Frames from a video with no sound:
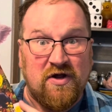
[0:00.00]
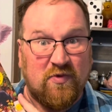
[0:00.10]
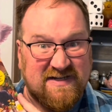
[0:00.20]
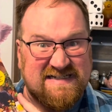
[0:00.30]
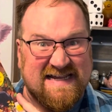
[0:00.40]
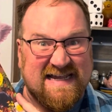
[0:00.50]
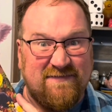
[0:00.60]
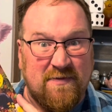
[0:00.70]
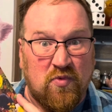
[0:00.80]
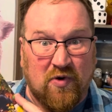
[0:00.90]
What's
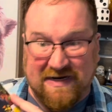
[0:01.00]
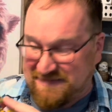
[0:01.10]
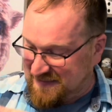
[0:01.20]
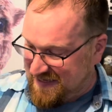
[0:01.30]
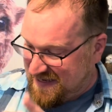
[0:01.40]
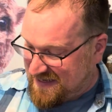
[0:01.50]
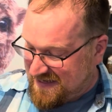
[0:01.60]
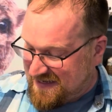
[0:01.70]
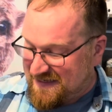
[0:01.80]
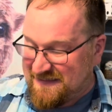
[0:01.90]
even more exciting
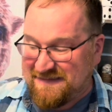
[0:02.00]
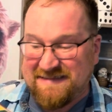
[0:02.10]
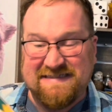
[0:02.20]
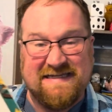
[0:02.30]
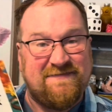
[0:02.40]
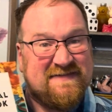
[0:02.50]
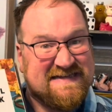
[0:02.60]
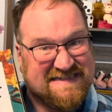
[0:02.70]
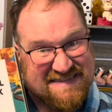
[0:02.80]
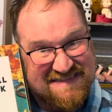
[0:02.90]
is it's
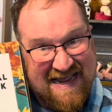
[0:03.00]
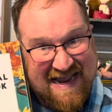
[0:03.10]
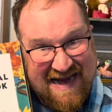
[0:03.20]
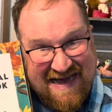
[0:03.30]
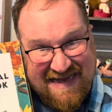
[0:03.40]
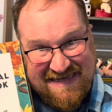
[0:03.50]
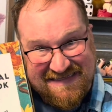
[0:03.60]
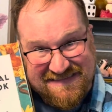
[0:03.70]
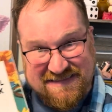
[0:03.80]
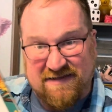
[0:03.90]
even
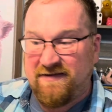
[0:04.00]
signed